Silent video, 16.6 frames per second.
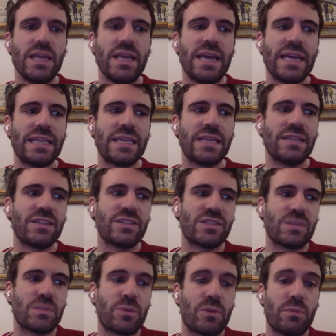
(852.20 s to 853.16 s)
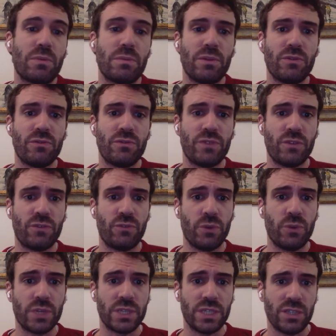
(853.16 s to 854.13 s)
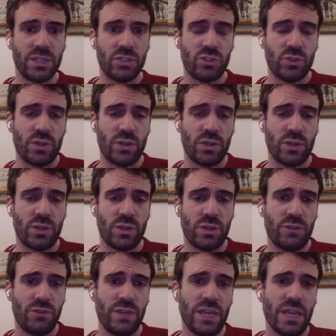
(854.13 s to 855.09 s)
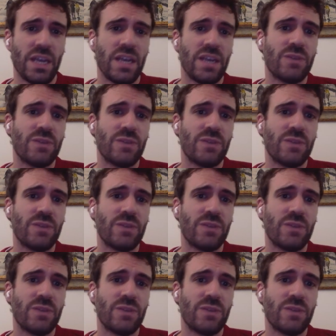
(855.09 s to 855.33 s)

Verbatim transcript: And then there's the problem of uh, fluorescein angiography.